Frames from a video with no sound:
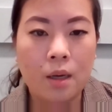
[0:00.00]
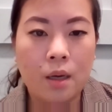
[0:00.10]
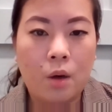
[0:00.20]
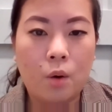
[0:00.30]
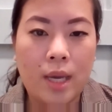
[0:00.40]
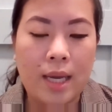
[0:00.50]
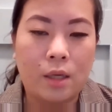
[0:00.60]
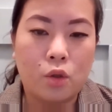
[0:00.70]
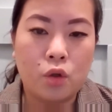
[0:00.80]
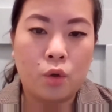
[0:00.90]
Okay,
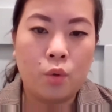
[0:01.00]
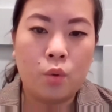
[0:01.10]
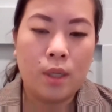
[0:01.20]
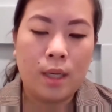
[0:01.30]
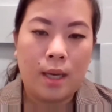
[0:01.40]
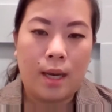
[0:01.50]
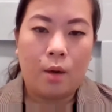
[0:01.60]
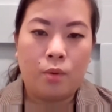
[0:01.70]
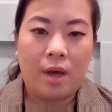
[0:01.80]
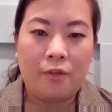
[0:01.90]
so
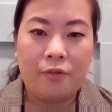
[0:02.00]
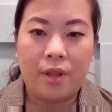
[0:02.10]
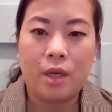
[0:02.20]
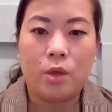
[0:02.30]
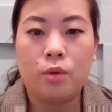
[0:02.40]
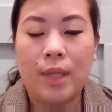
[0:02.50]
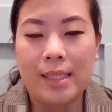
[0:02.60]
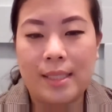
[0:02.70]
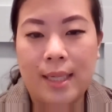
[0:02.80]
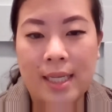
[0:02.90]
without further ado,
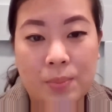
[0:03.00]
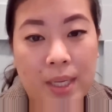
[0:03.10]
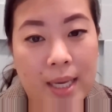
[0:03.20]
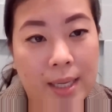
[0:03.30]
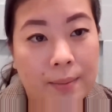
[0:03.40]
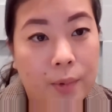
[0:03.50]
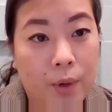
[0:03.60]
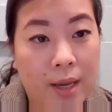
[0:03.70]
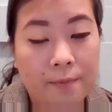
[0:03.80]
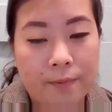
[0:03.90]
let's begin.
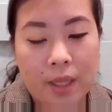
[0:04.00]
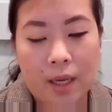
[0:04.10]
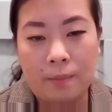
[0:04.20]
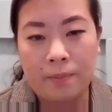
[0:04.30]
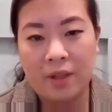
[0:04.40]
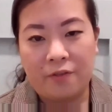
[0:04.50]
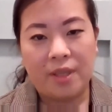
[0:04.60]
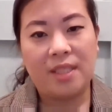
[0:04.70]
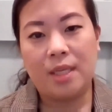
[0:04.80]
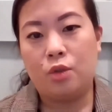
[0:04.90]
Okay, the first
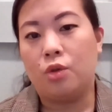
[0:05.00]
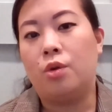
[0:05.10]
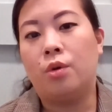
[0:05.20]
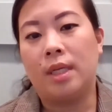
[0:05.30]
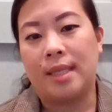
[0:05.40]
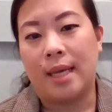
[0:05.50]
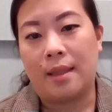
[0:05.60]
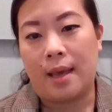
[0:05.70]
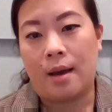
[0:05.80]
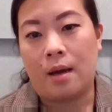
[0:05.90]
thing to note is that
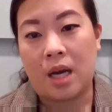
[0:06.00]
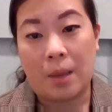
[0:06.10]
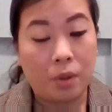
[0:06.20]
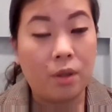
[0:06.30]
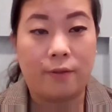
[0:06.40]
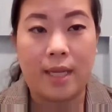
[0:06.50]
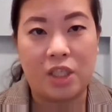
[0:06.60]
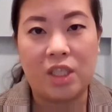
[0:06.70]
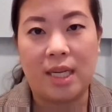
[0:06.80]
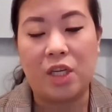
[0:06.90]
there are a couple of
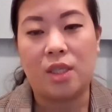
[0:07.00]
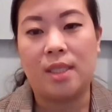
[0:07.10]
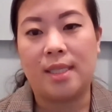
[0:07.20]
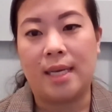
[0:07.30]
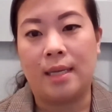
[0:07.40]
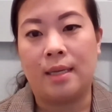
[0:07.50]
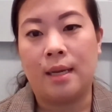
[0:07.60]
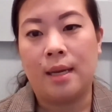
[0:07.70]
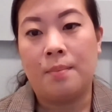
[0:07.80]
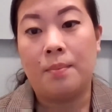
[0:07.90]
legislations in
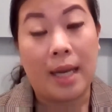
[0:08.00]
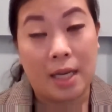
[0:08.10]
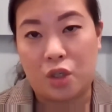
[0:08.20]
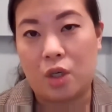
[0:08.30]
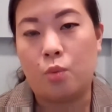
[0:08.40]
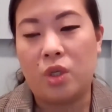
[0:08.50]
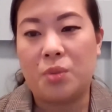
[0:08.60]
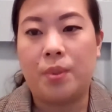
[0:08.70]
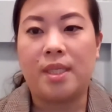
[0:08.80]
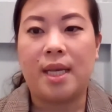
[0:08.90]
Malaysia which
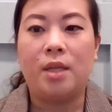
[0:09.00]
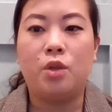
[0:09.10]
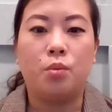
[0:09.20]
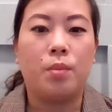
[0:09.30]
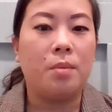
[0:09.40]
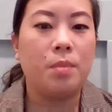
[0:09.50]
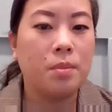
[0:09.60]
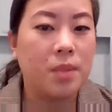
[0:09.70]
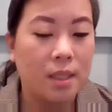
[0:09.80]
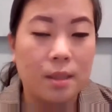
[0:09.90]
pertain to minimum
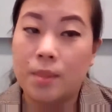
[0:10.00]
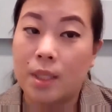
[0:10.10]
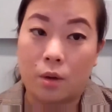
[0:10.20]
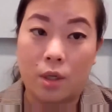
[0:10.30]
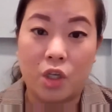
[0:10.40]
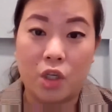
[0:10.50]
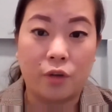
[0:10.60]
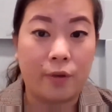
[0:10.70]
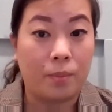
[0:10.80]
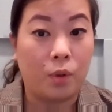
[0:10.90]
terms and conditions of
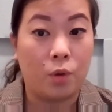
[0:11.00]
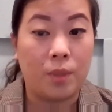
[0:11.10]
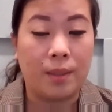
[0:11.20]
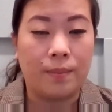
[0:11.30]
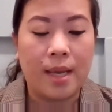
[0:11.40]
employment.